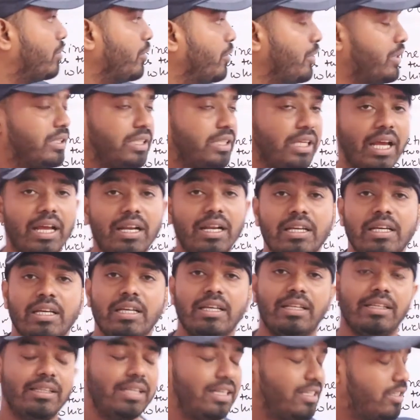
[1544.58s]
point here:
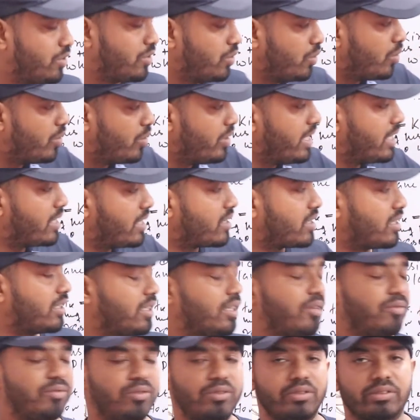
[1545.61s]
there is no
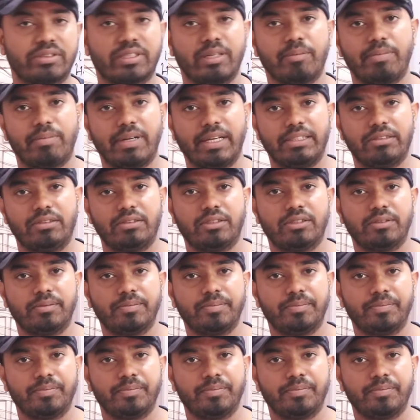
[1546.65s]
external force applied.